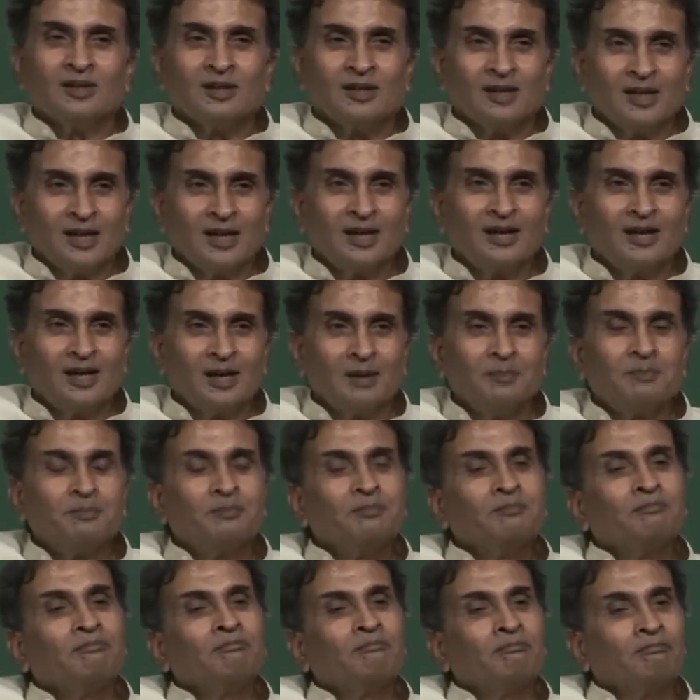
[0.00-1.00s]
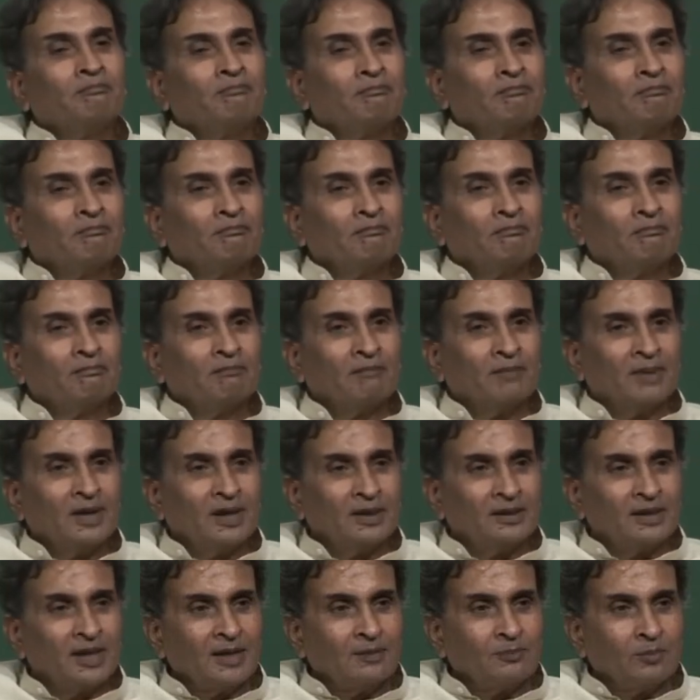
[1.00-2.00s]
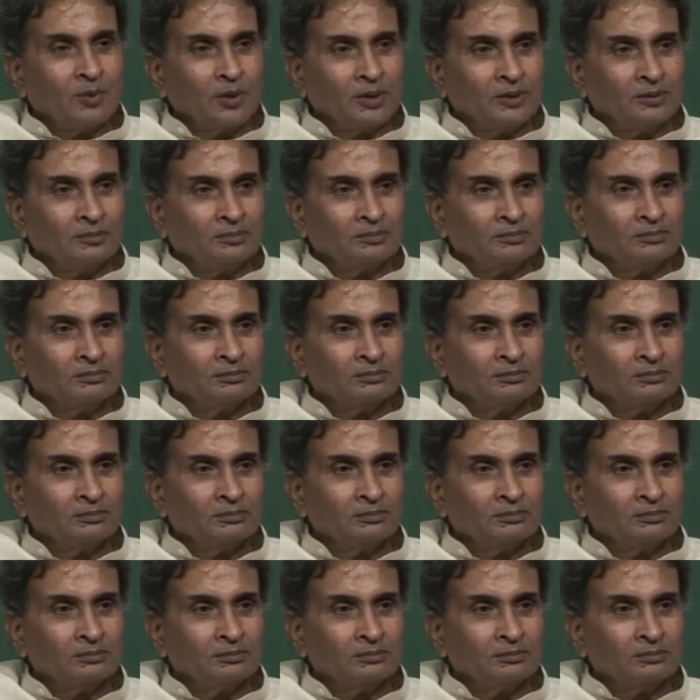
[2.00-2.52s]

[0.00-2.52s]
real nip at that point.